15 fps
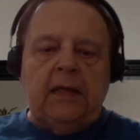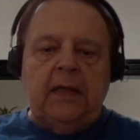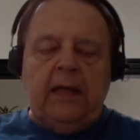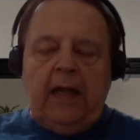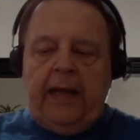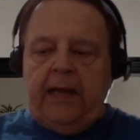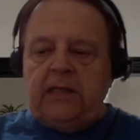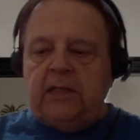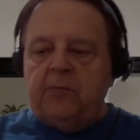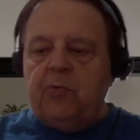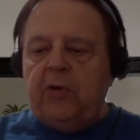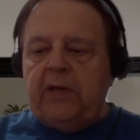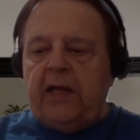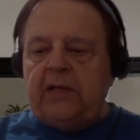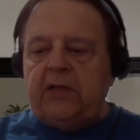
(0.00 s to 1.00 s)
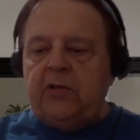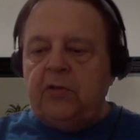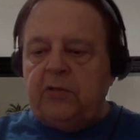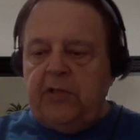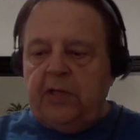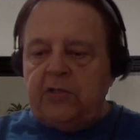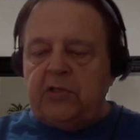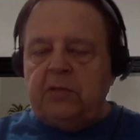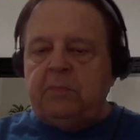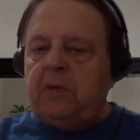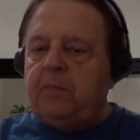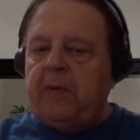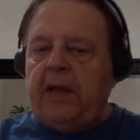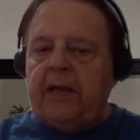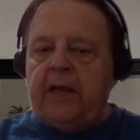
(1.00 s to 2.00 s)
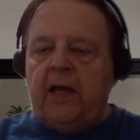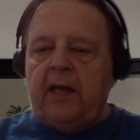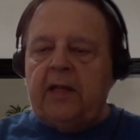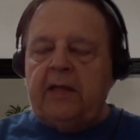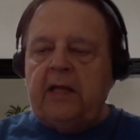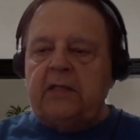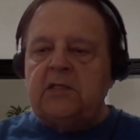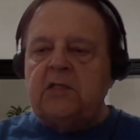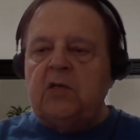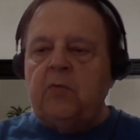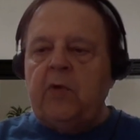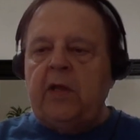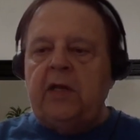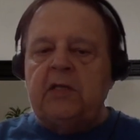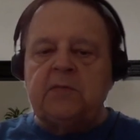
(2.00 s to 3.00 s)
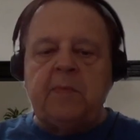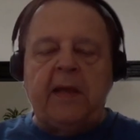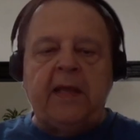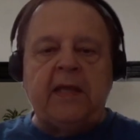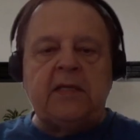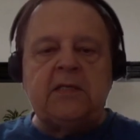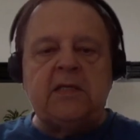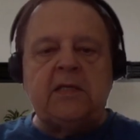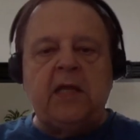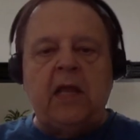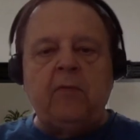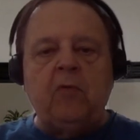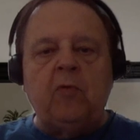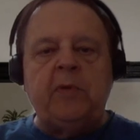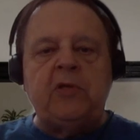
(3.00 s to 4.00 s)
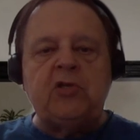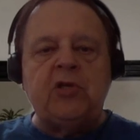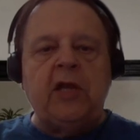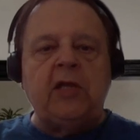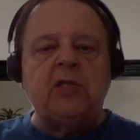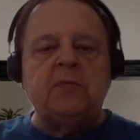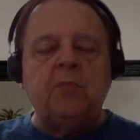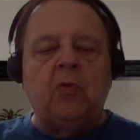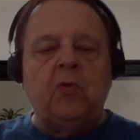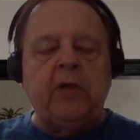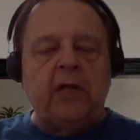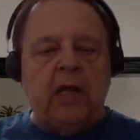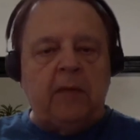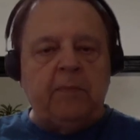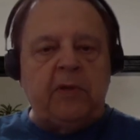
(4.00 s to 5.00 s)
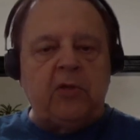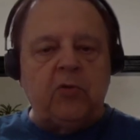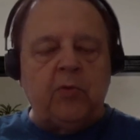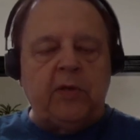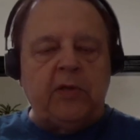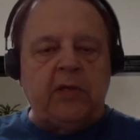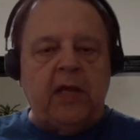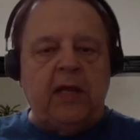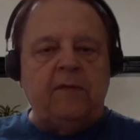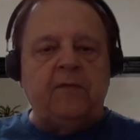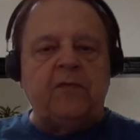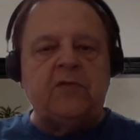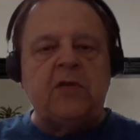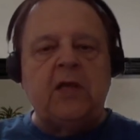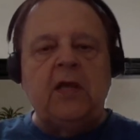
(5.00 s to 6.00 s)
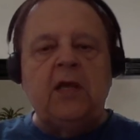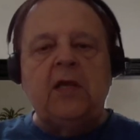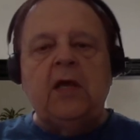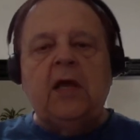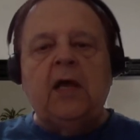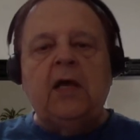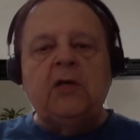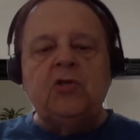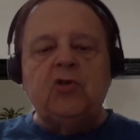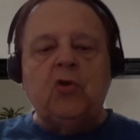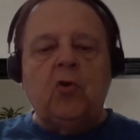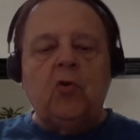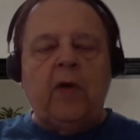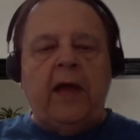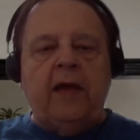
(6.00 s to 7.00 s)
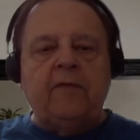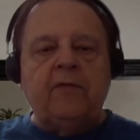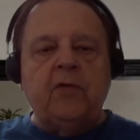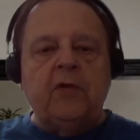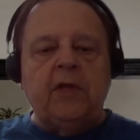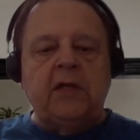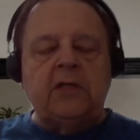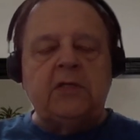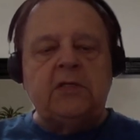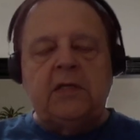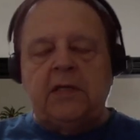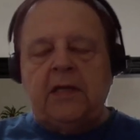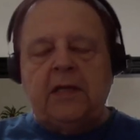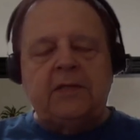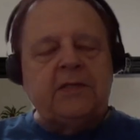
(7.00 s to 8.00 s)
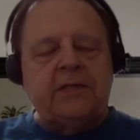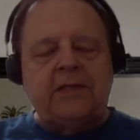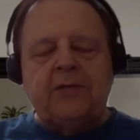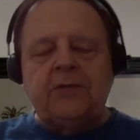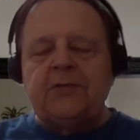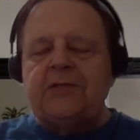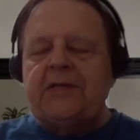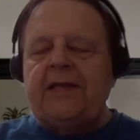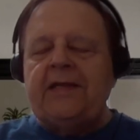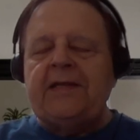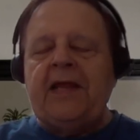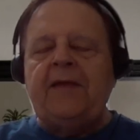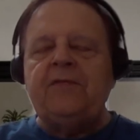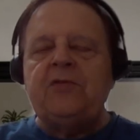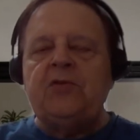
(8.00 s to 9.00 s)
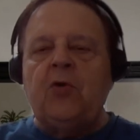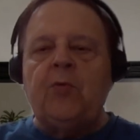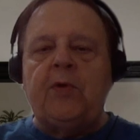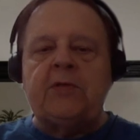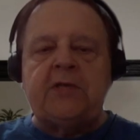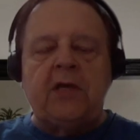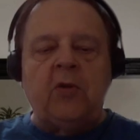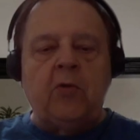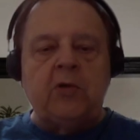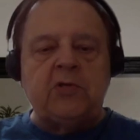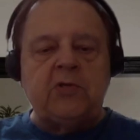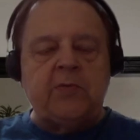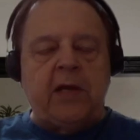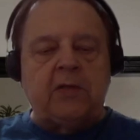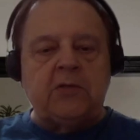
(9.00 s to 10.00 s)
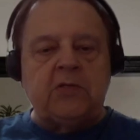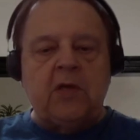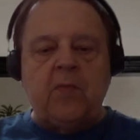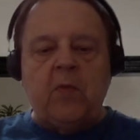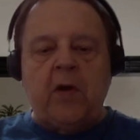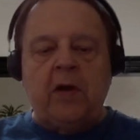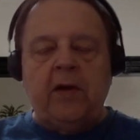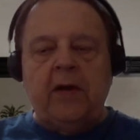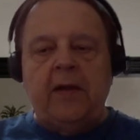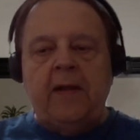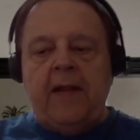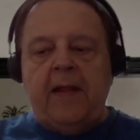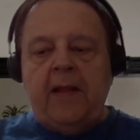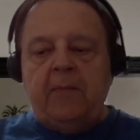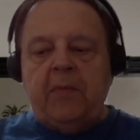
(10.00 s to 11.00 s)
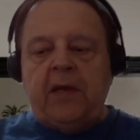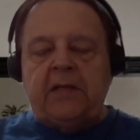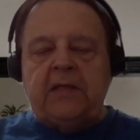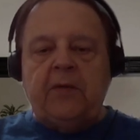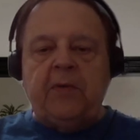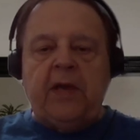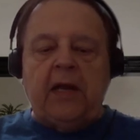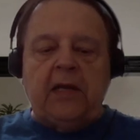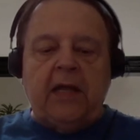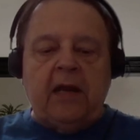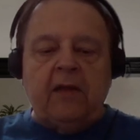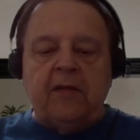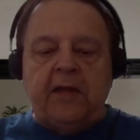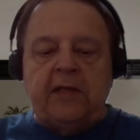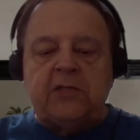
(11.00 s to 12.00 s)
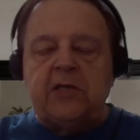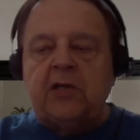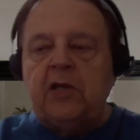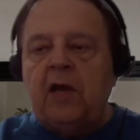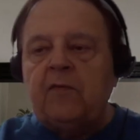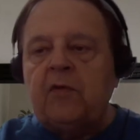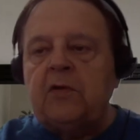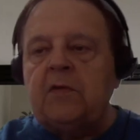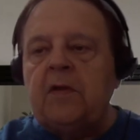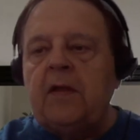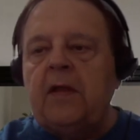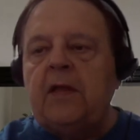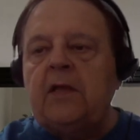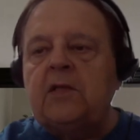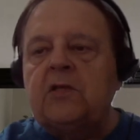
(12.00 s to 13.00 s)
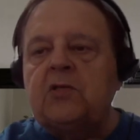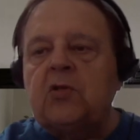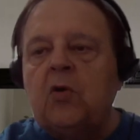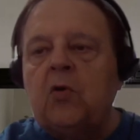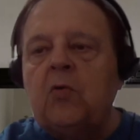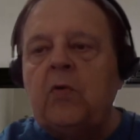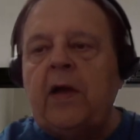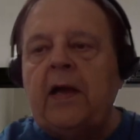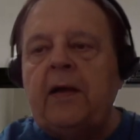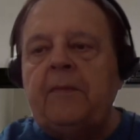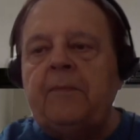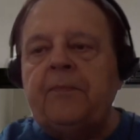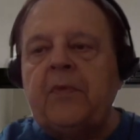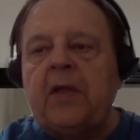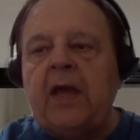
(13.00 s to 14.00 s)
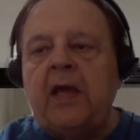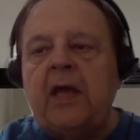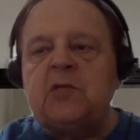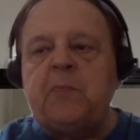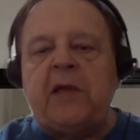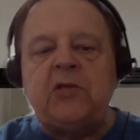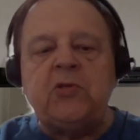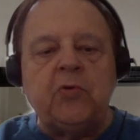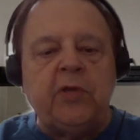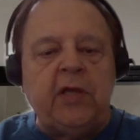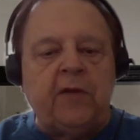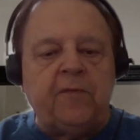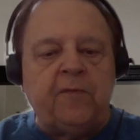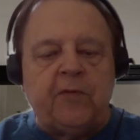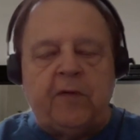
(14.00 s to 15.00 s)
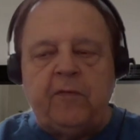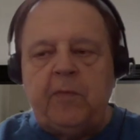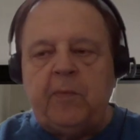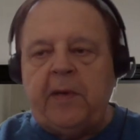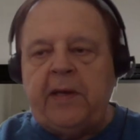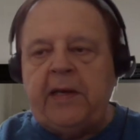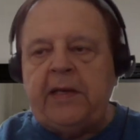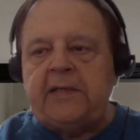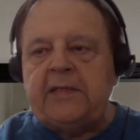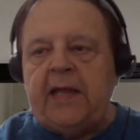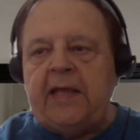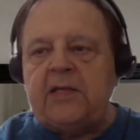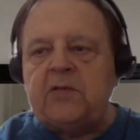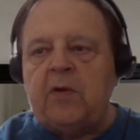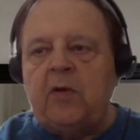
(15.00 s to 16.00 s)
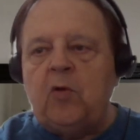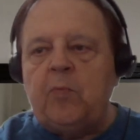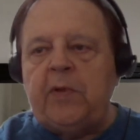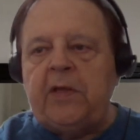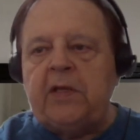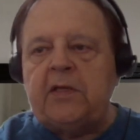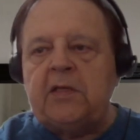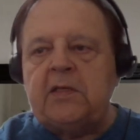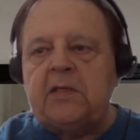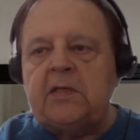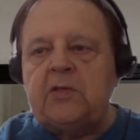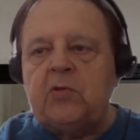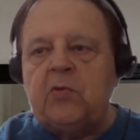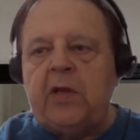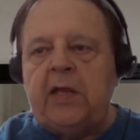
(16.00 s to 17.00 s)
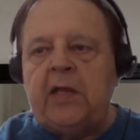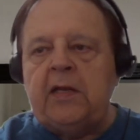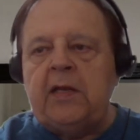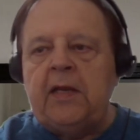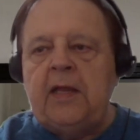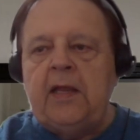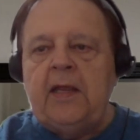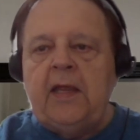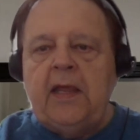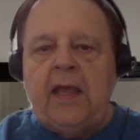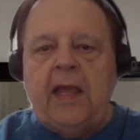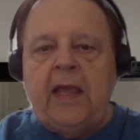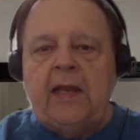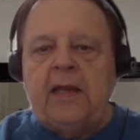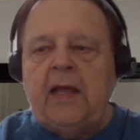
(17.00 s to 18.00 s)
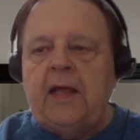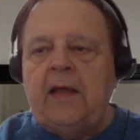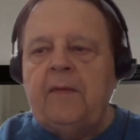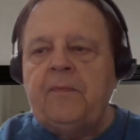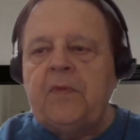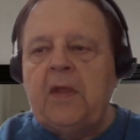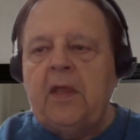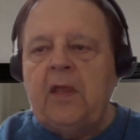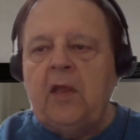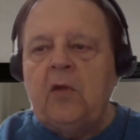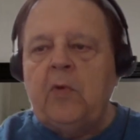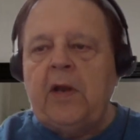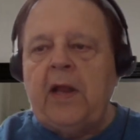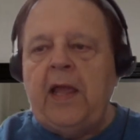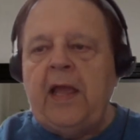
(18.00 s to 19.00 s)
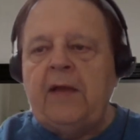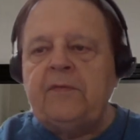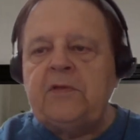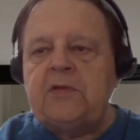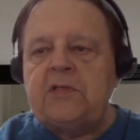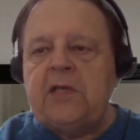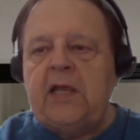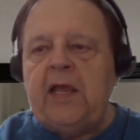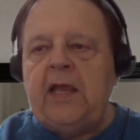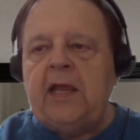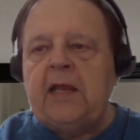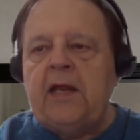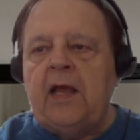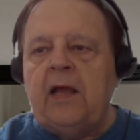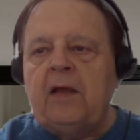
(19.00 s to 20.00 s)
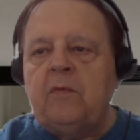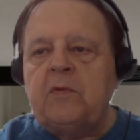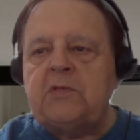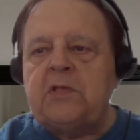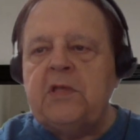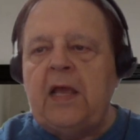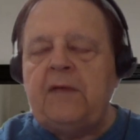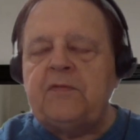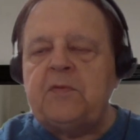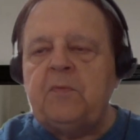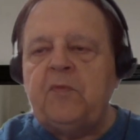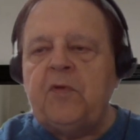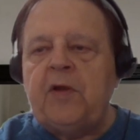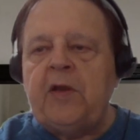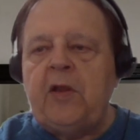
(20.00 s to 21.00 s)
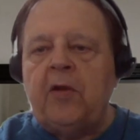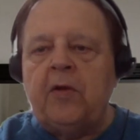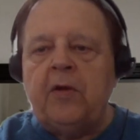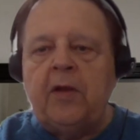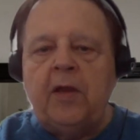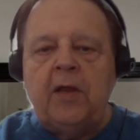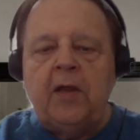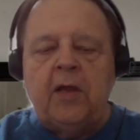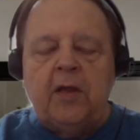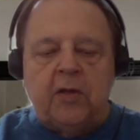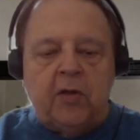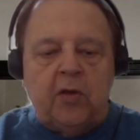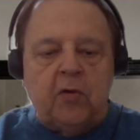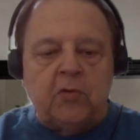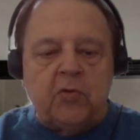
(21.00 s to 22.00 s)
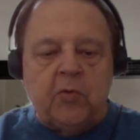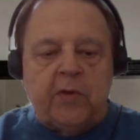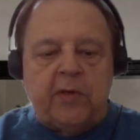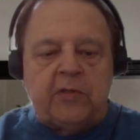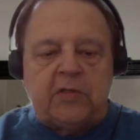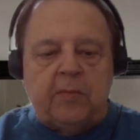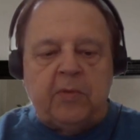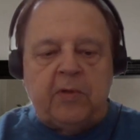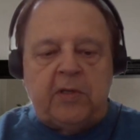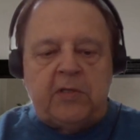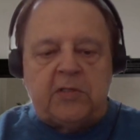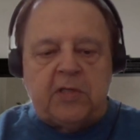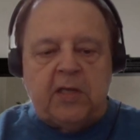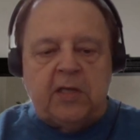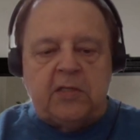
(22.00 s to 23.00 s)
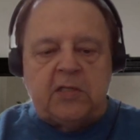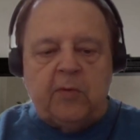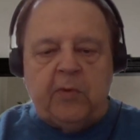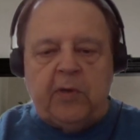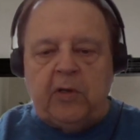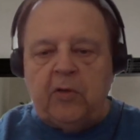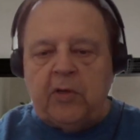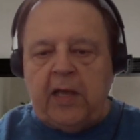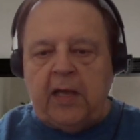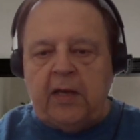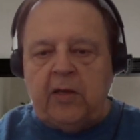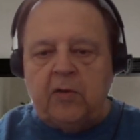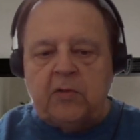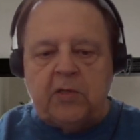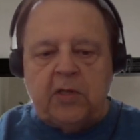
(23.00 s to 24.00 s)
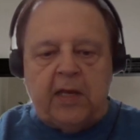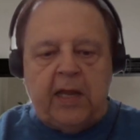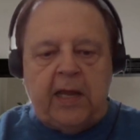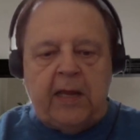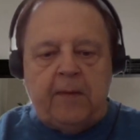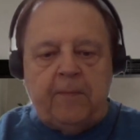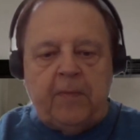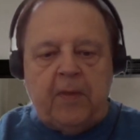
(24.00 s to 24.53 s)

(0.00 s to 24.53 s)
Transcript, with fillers: I hate to bring that to your attention, but by golly, that's the way it is. My guest today will be Shane Smolian. I'll be doing Dave's uh, show after this. I still say Dave's show because I know he's around somewhere, but we've got a lot of things to cover. So, um, got a special gift for everybody today. So, I hope you get to tune in and uh, hear what I have to say, and uh, we'll see, have some fun here, you know, doing some of these things that we look at here today.